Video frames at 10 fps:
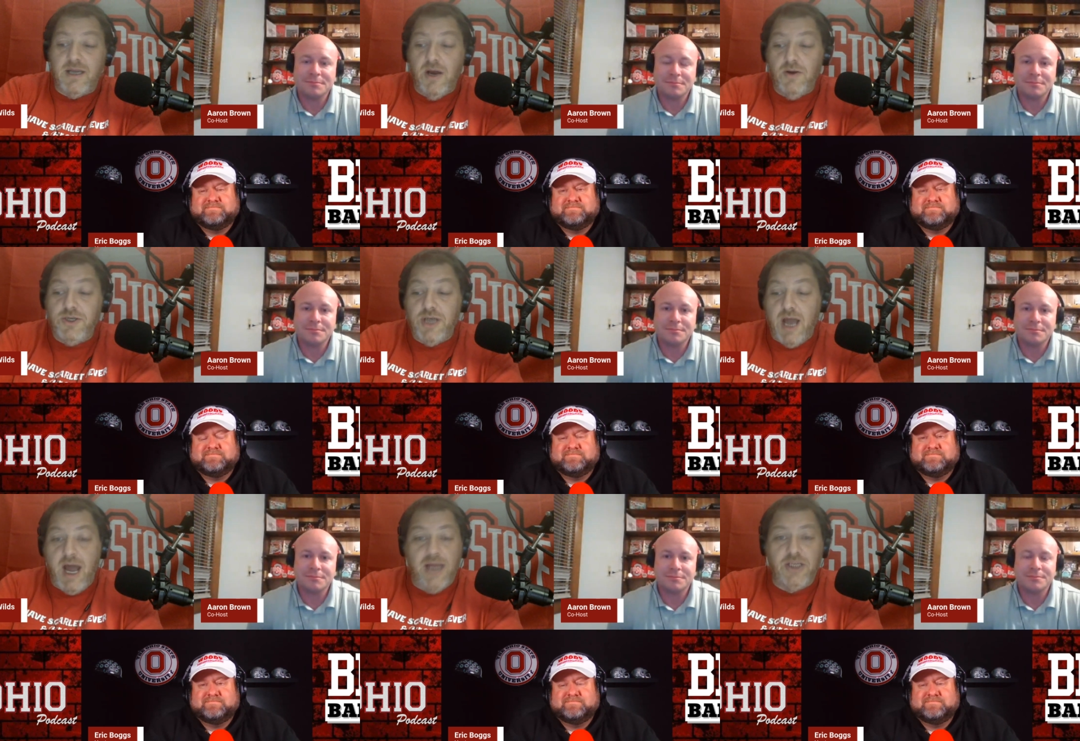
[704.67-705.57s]
Speaker 1: a coach,
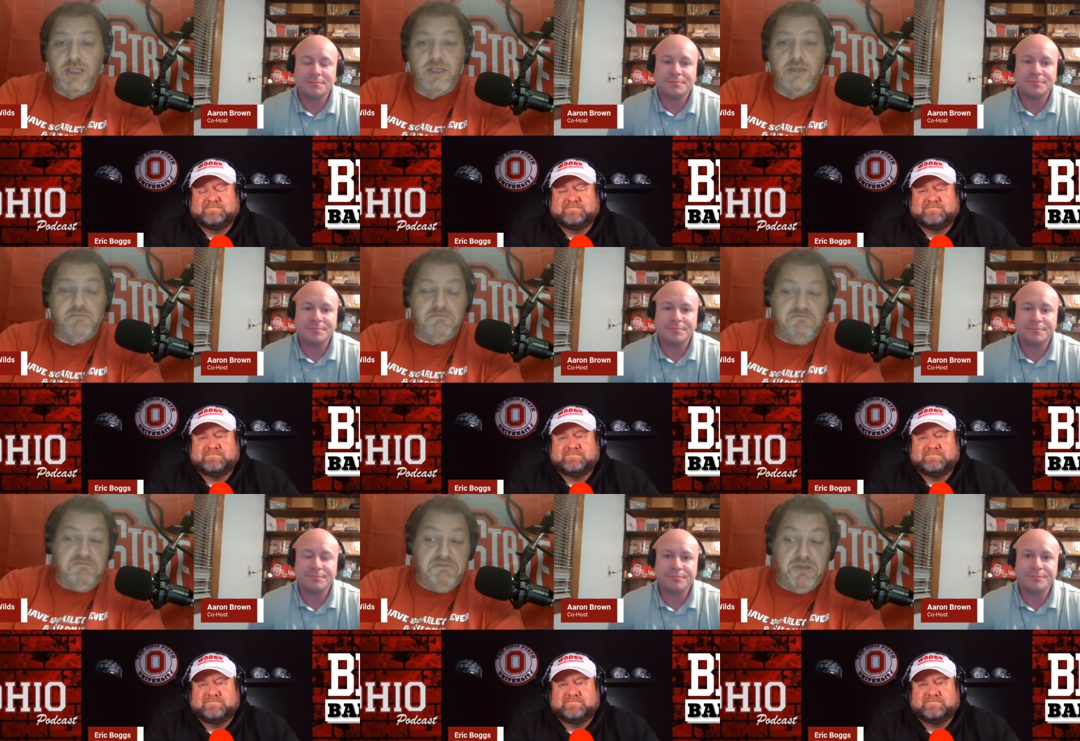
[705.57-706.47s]
I just
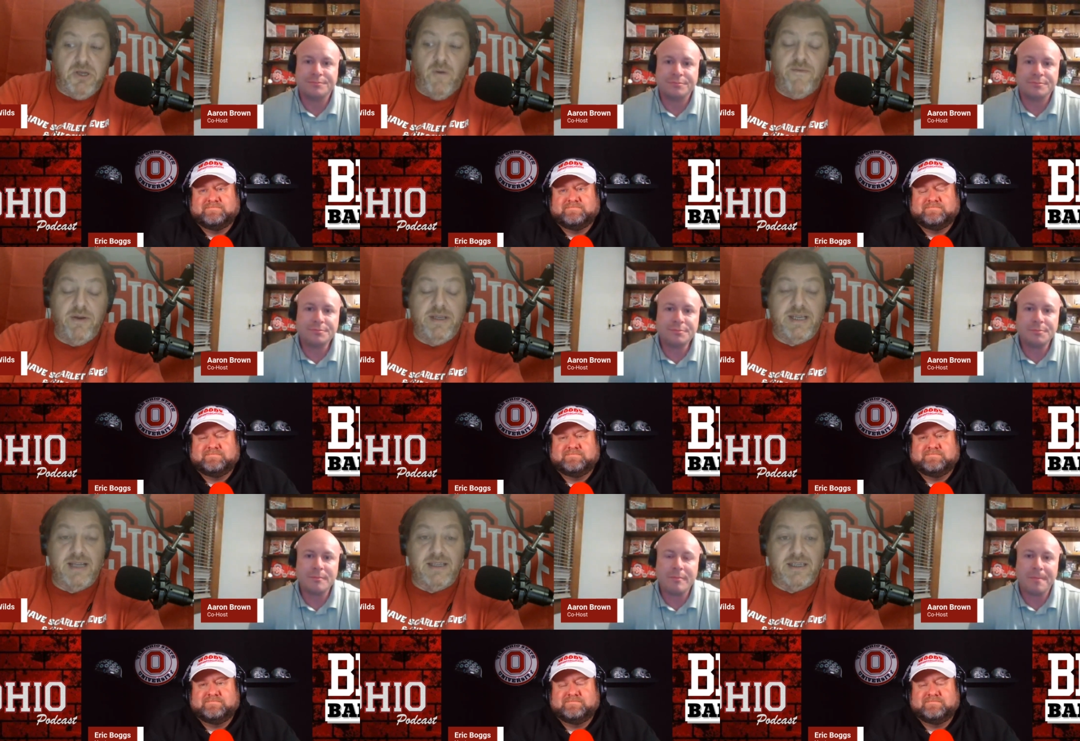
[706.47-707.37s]
don't feel he's
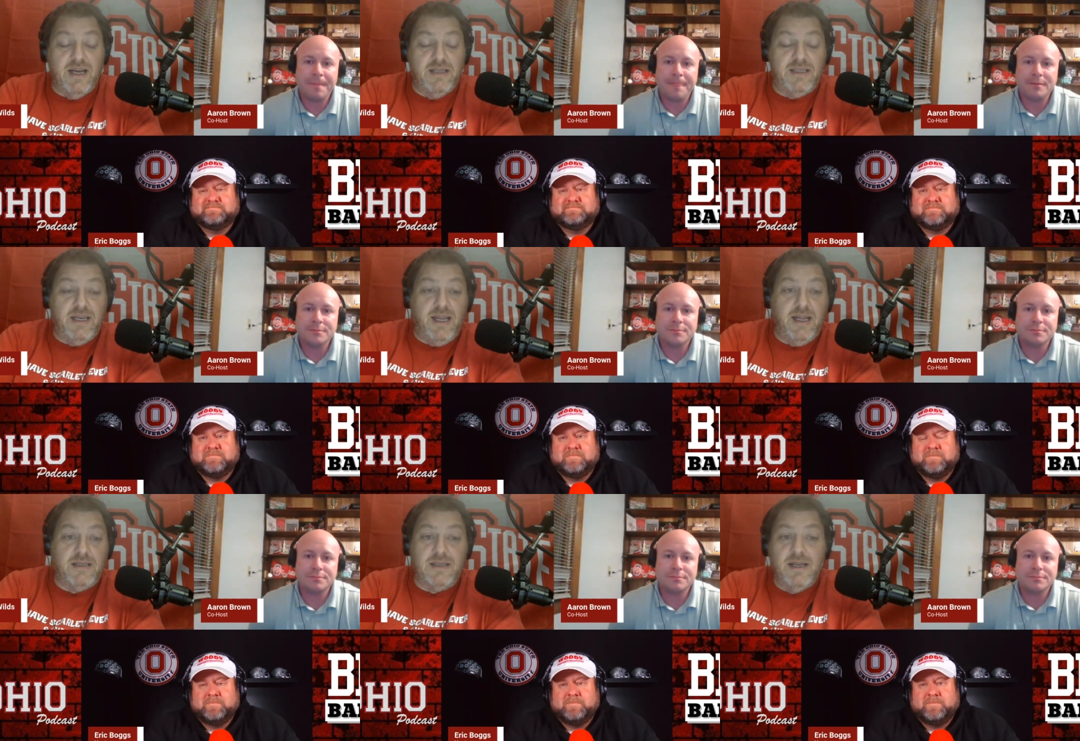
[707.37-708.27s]
got the studs he
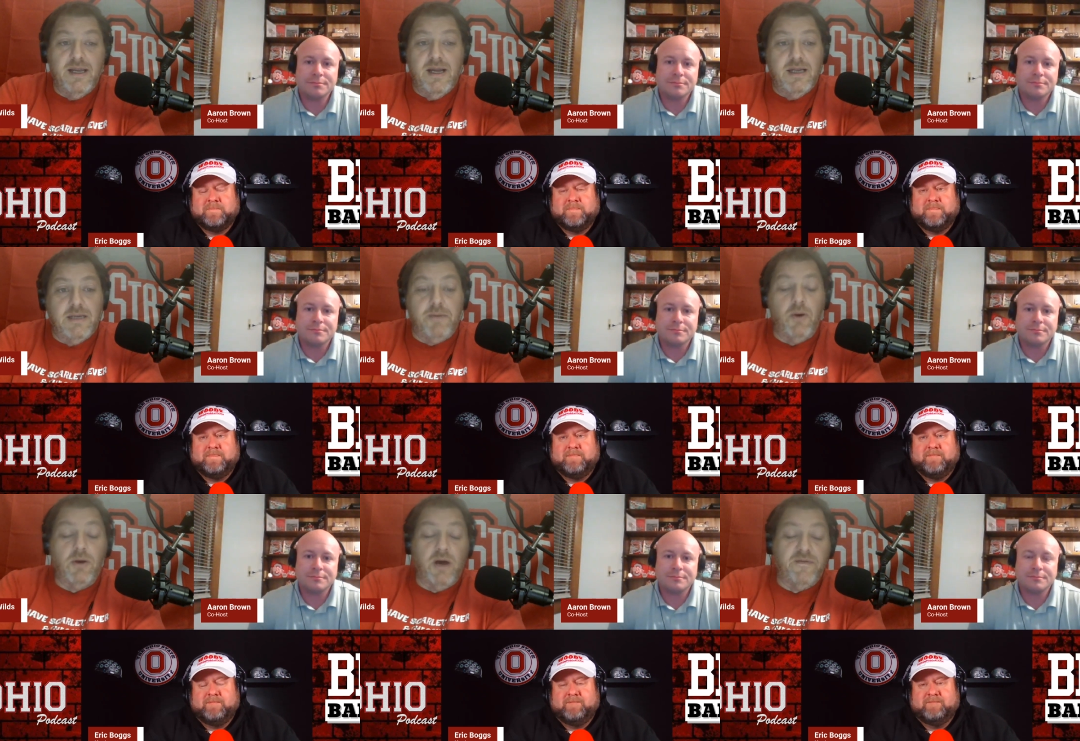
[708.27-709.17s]
needs to pull
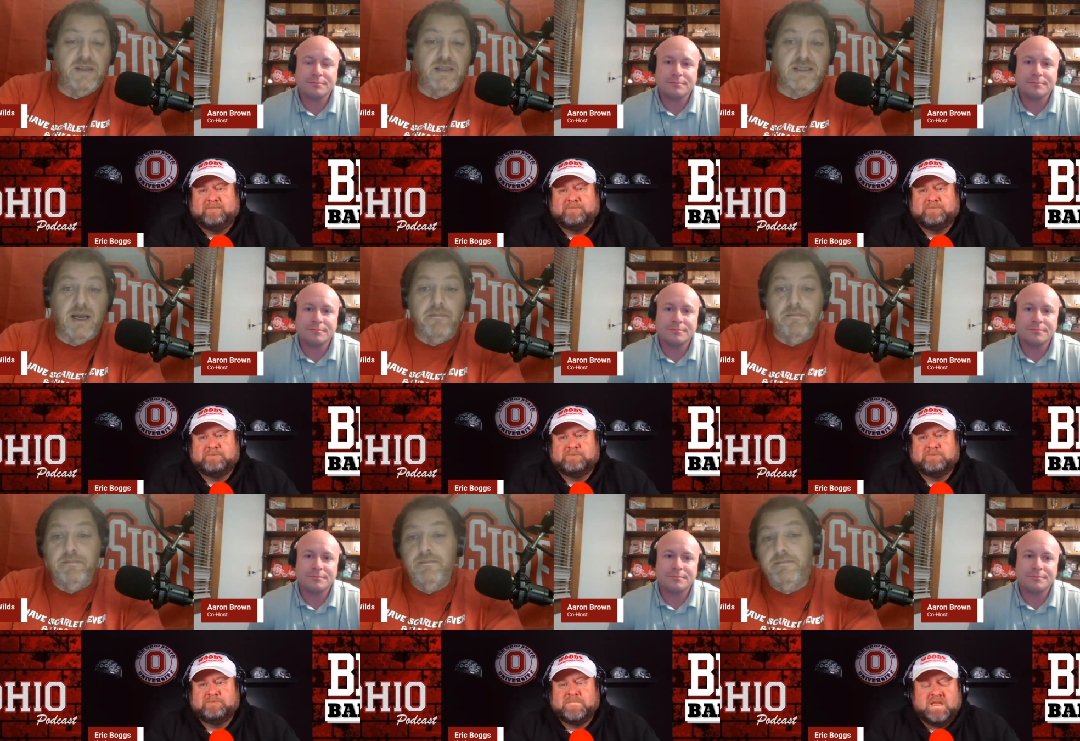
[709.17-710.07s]
it off at this time.
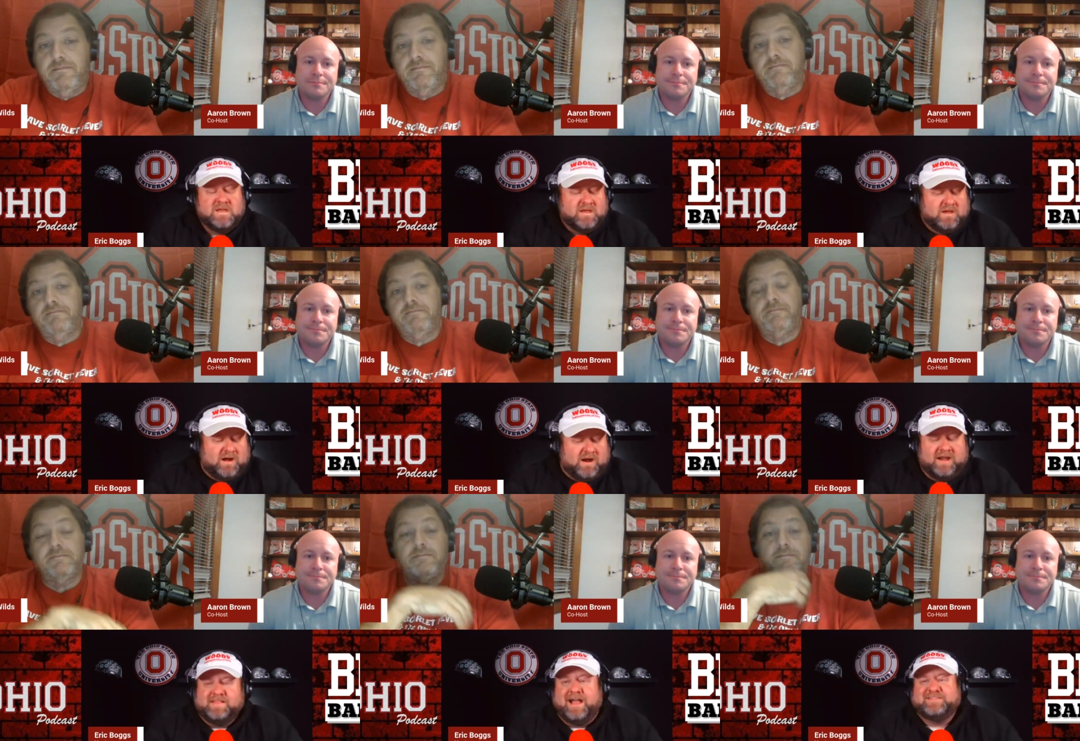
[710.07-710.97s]
Speaker 2: All
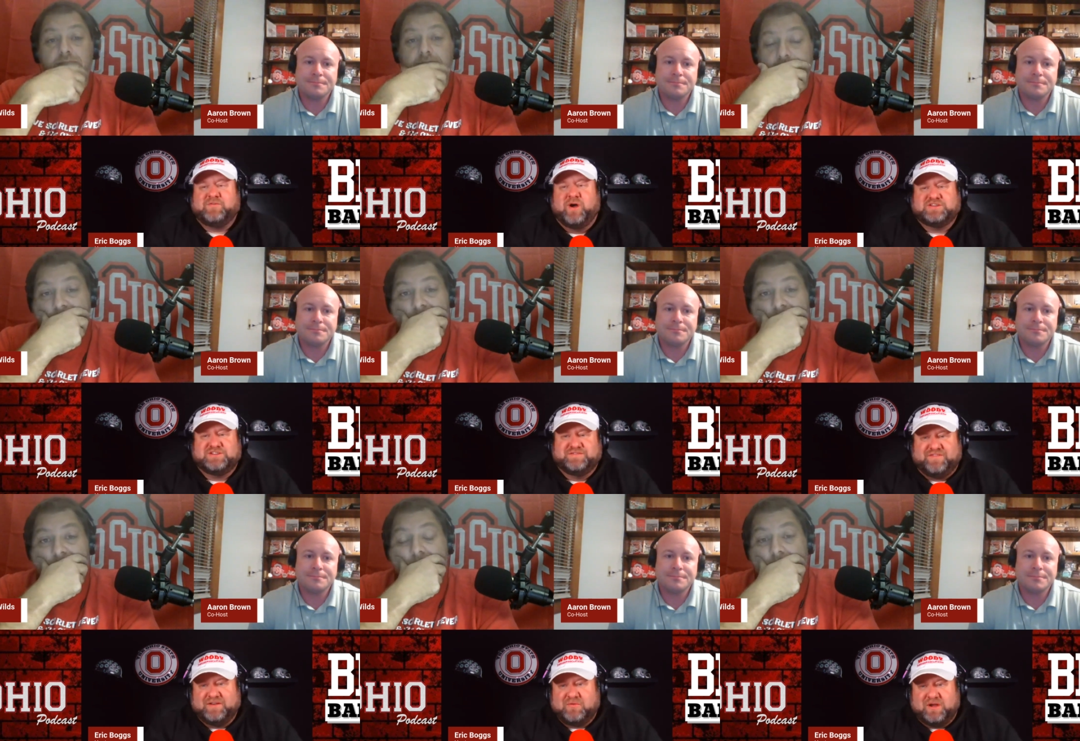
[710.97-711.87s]
right, last question,
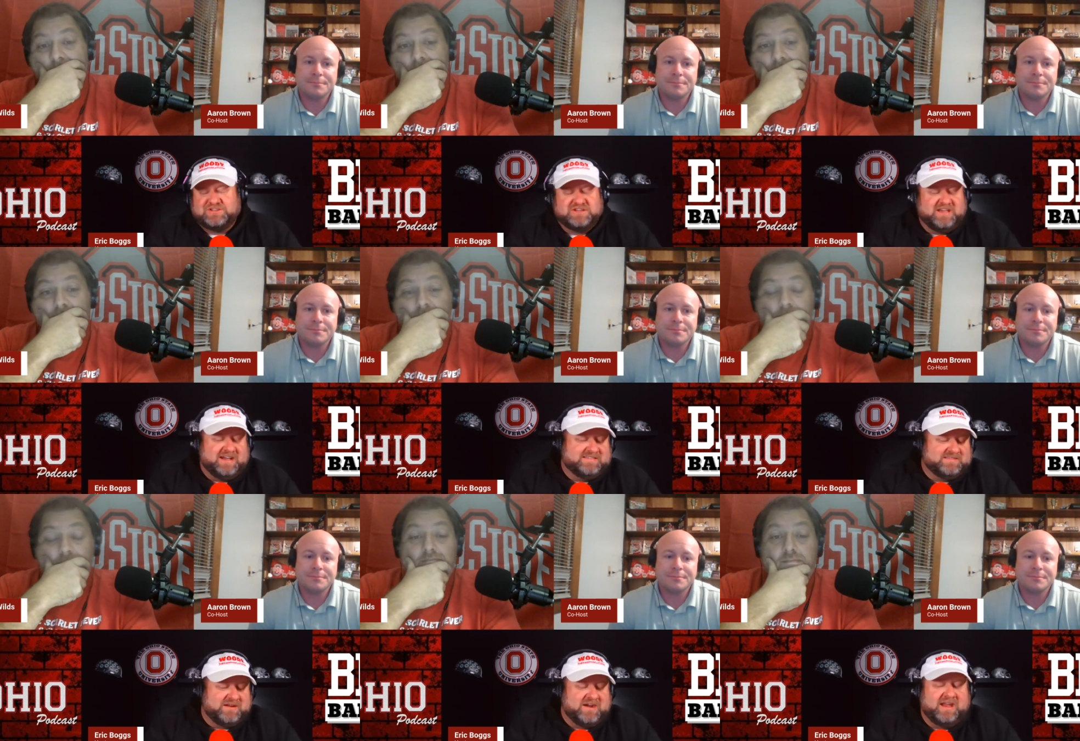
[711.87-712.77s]
fun question,
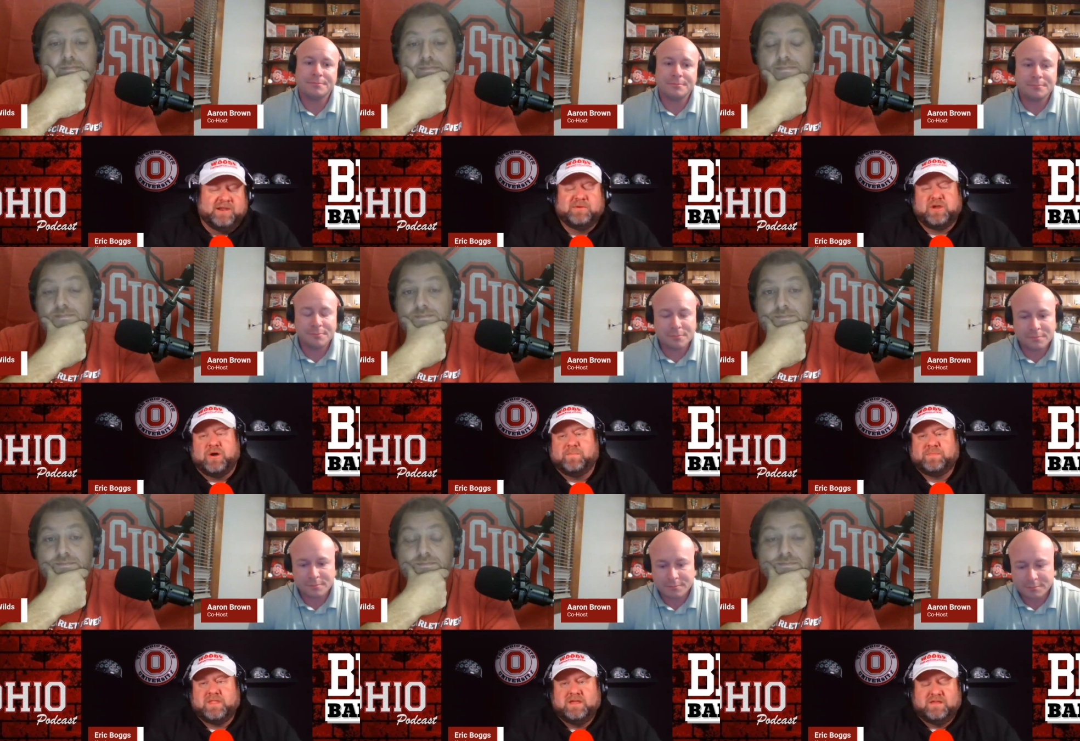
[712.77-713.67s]
guys. All right, here we go
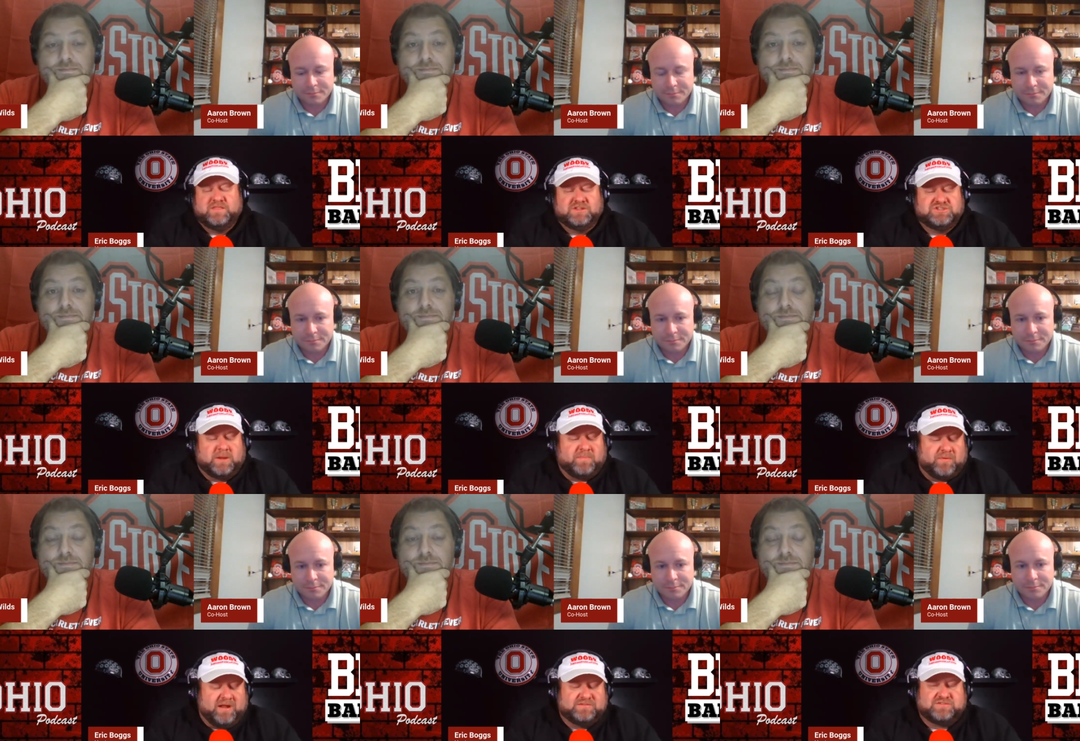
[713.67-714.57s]
the jump
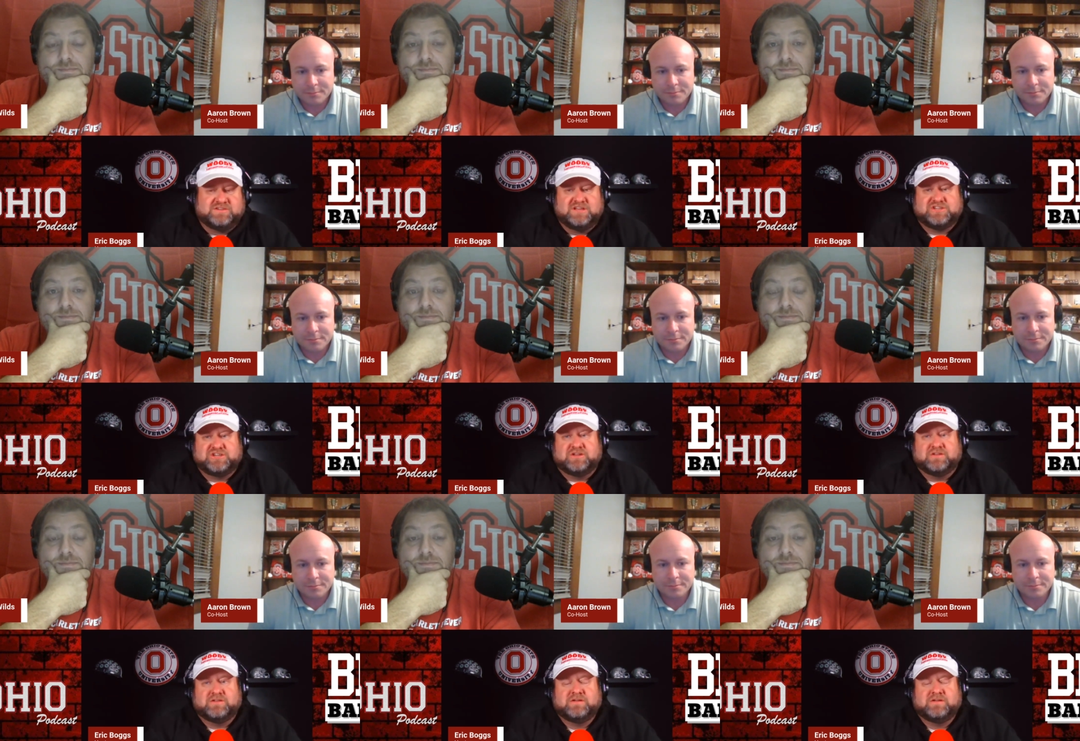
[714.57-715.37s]
around tradition